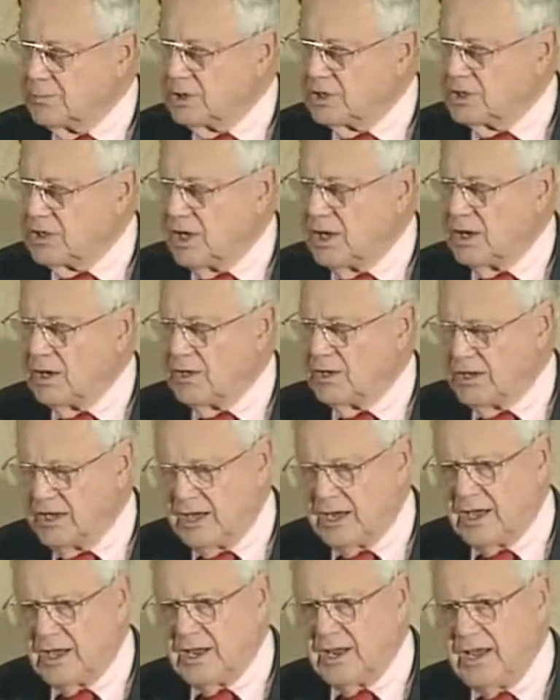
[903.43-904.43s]
MacDonald, it
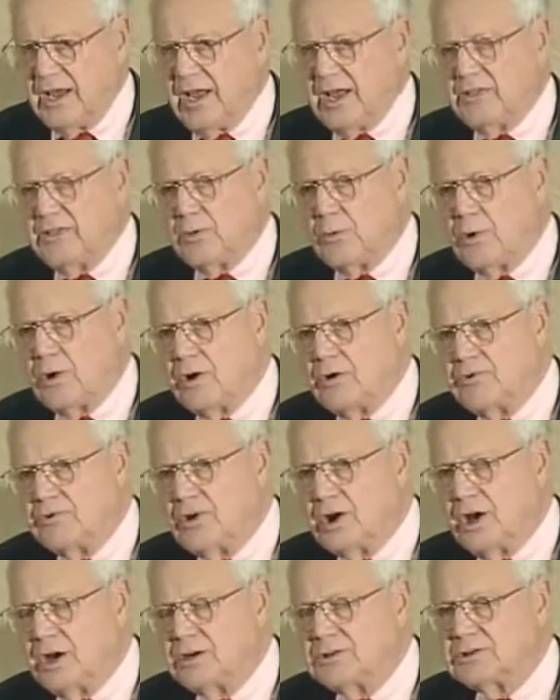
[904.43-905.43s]
got out of hand. They were on
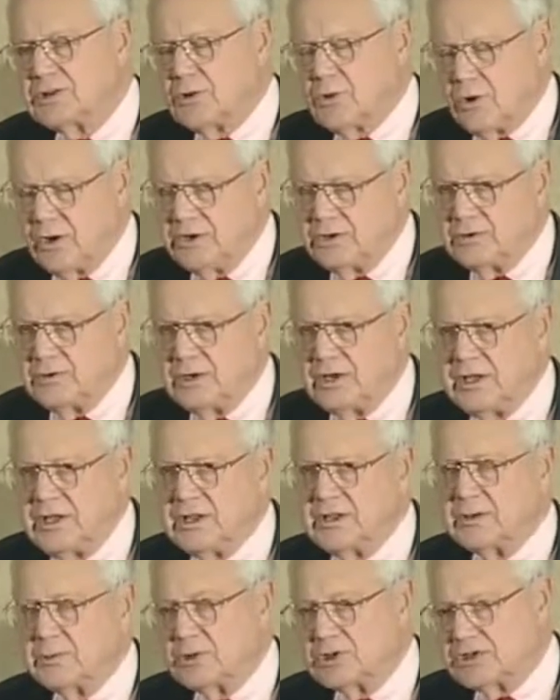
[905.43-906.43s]
drugs. According to
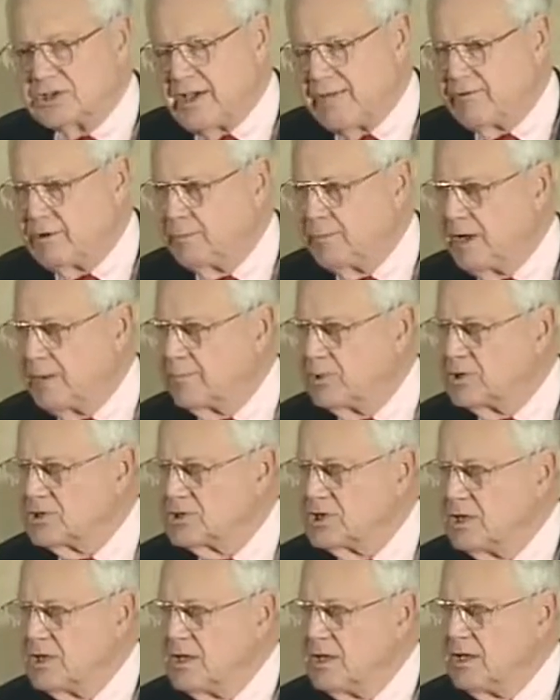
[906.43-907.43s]
Alina, there were seven
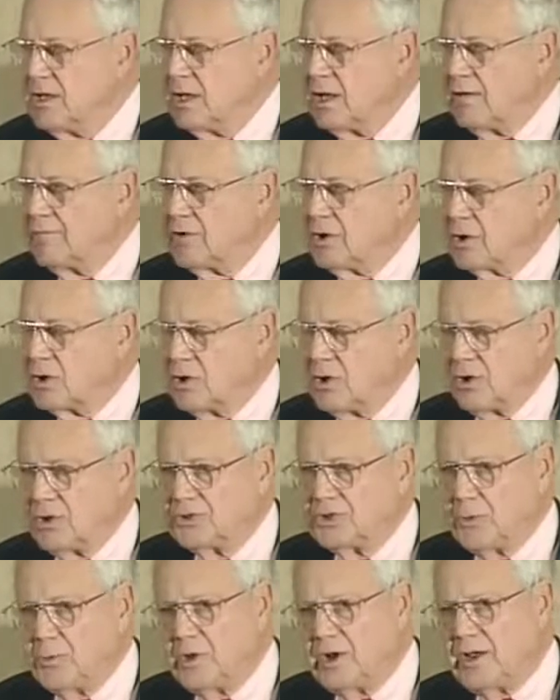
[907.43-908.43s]
members of her
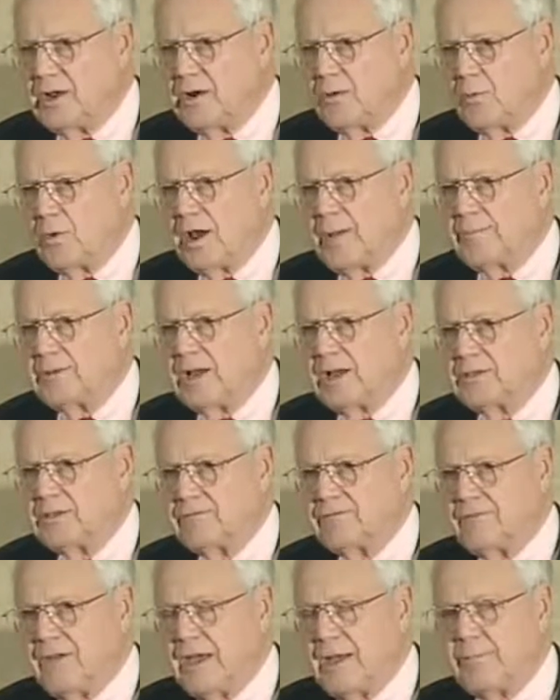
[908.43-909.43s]
cult that went in and wiped out
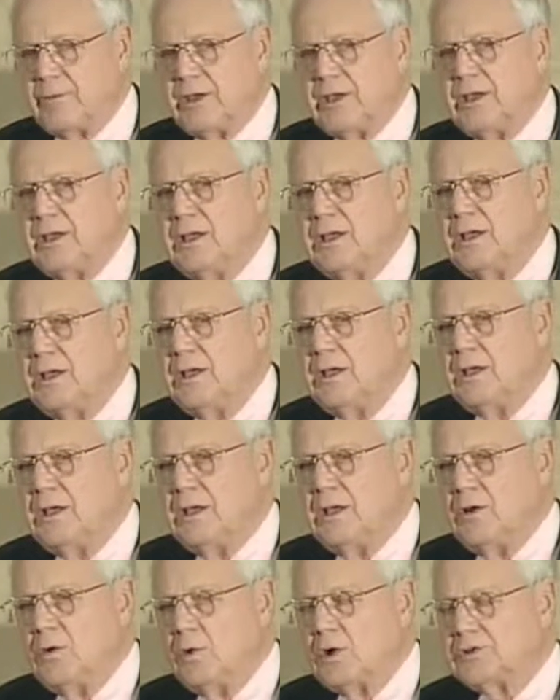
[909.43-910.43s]
the family
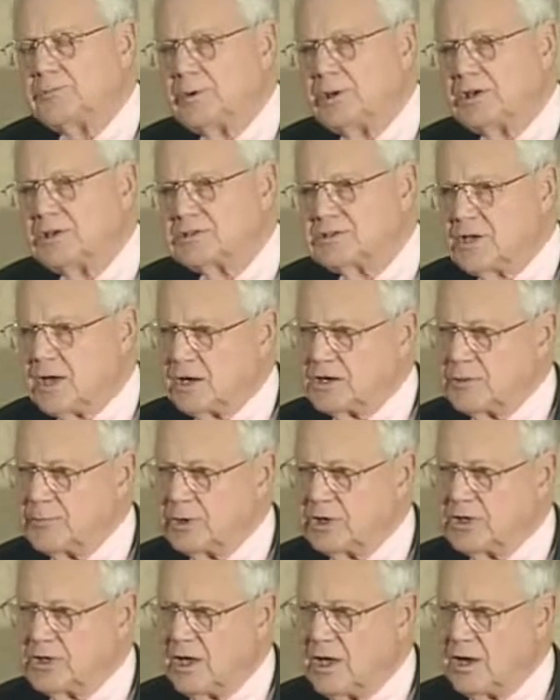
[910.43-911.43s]
was because Dr.
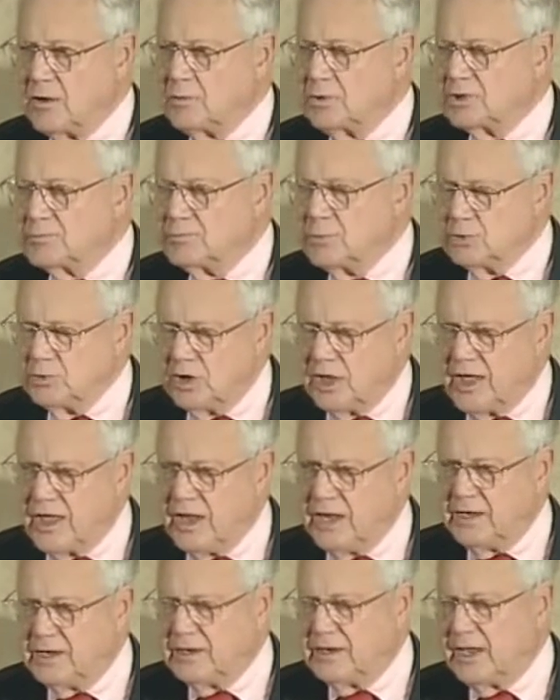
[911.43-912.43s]
MacDonald was
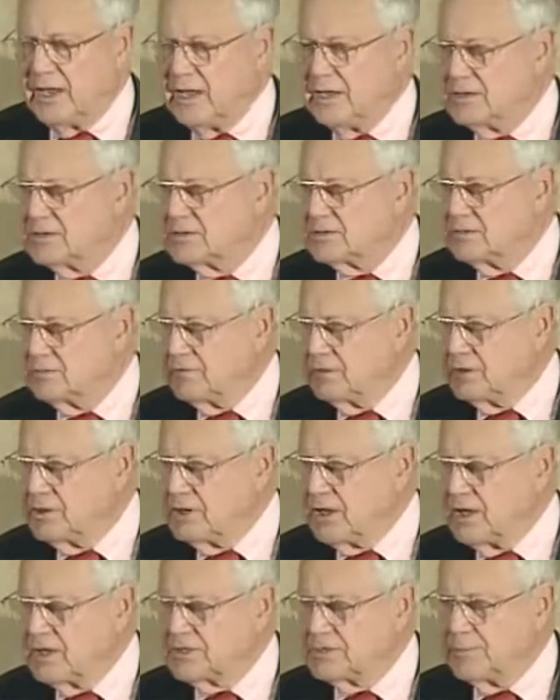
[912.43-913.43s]
moonlighting in a
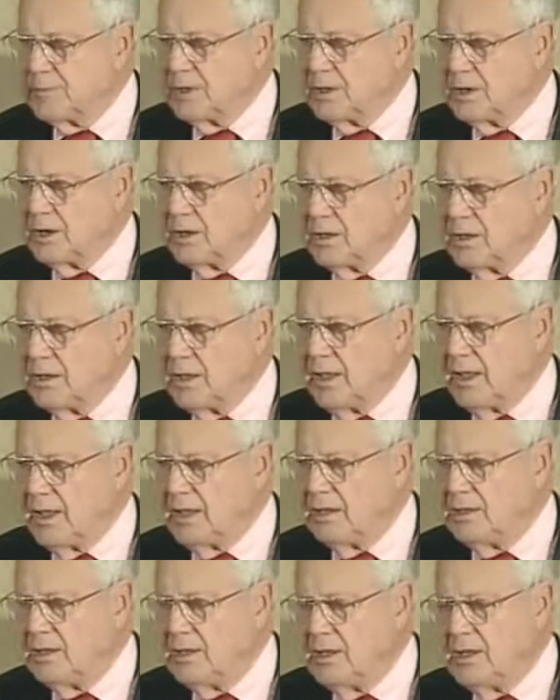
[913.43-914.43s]
civilian hospital
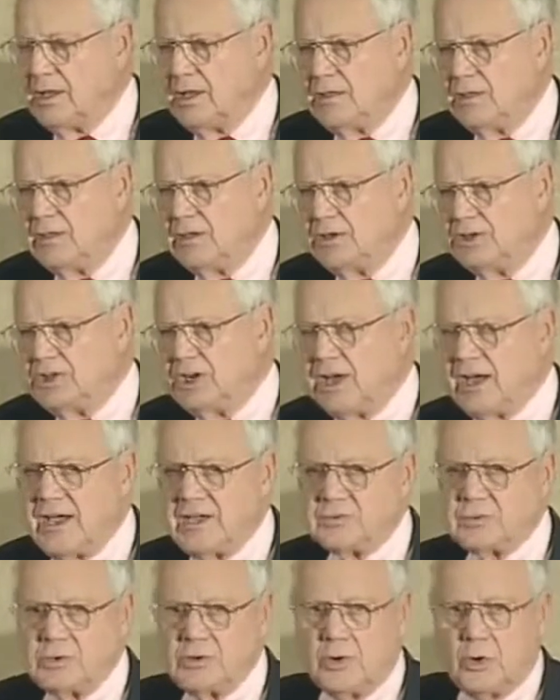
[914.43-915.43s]
and the
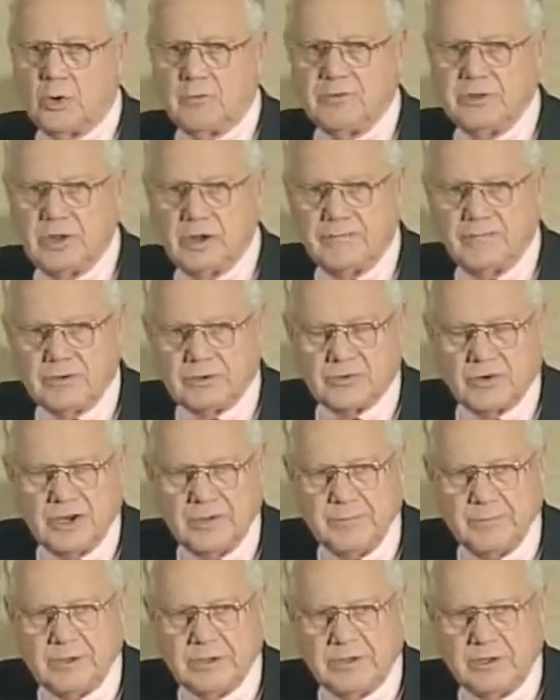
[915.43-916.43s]
GIs were going over there for
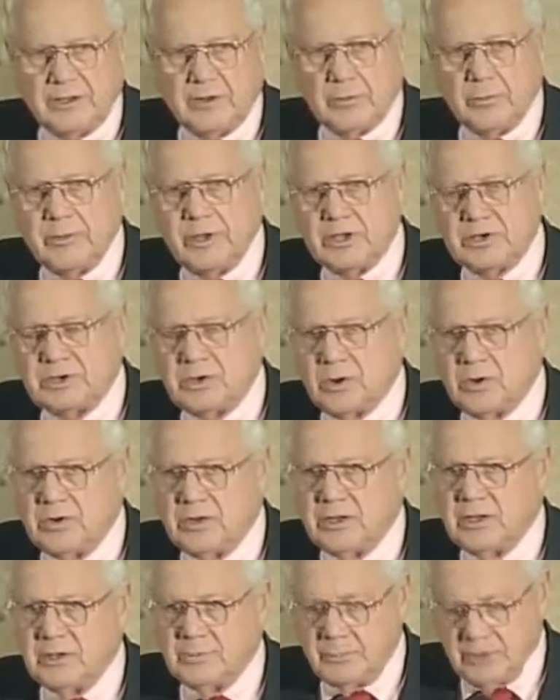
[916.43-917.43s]
treatment. They were being turned
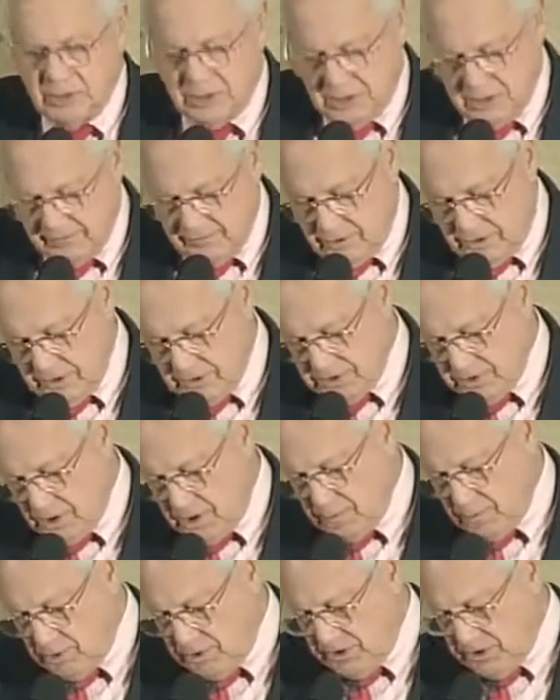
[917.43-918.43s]
in and being given
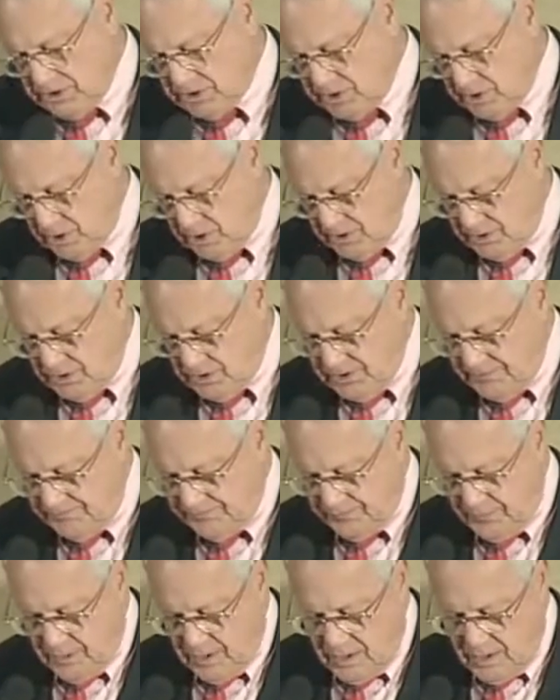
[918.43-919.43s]
dishonorable discharges.
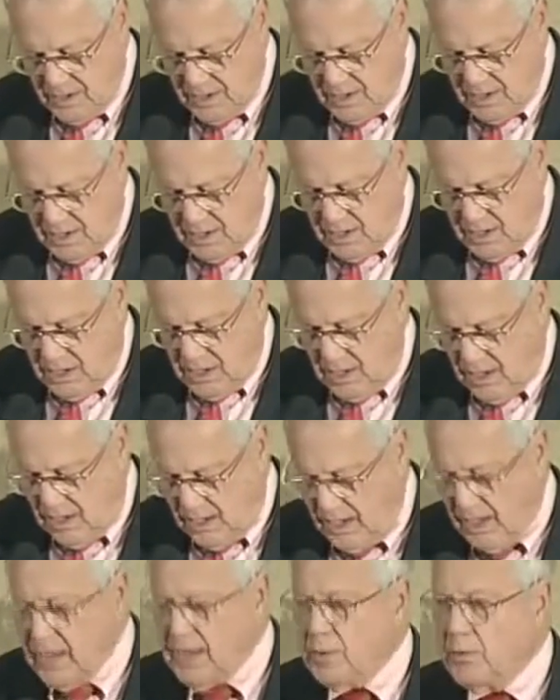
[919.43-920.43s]

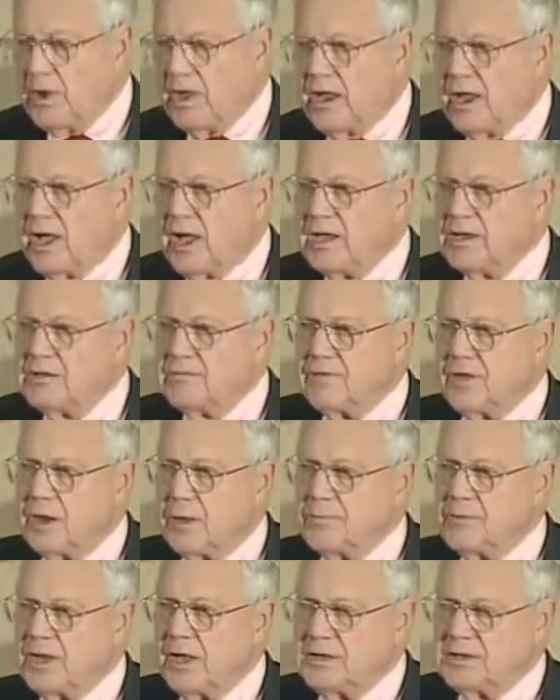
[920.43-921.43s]
Anyway, I
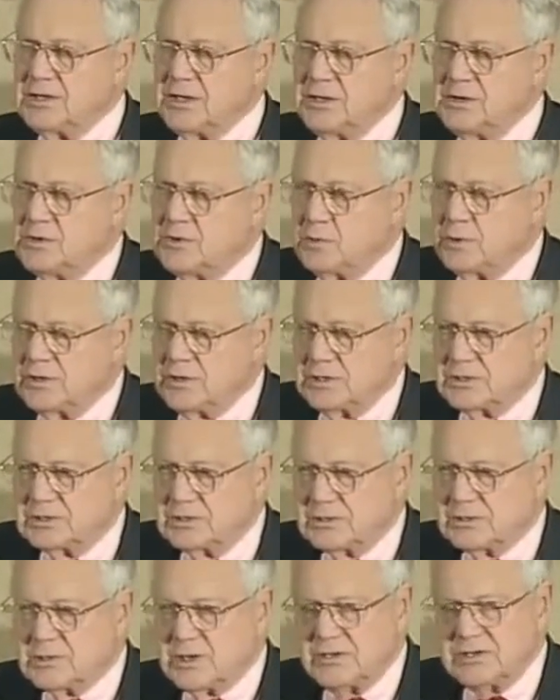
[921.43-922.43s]
developed 19 new
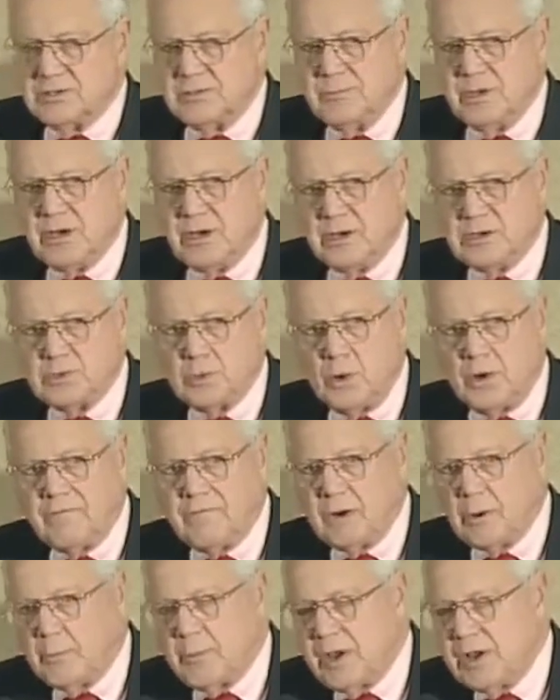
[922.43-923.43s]
witnesses. I submitted a
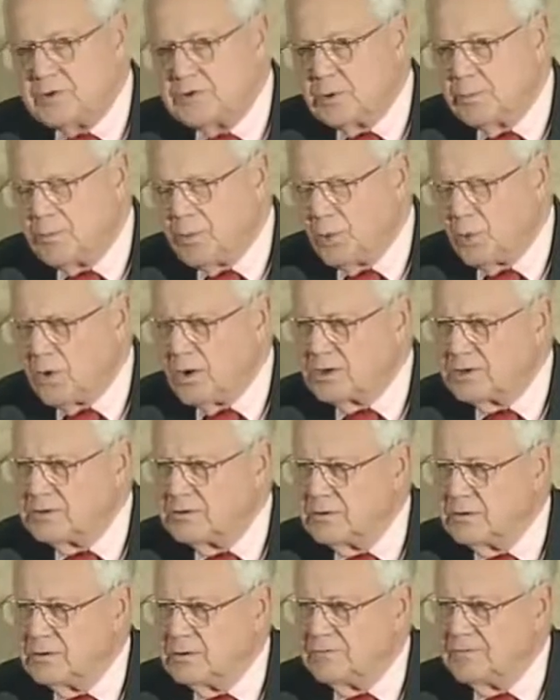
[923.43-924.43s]
1,200-page report to
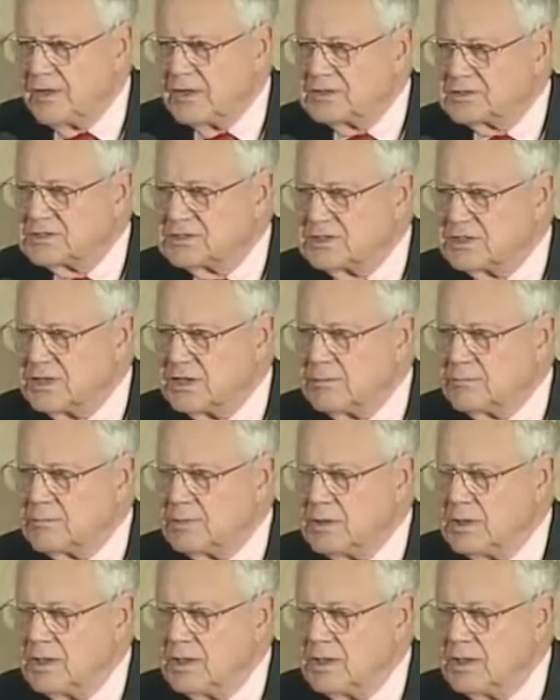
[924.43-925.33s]
the defense team.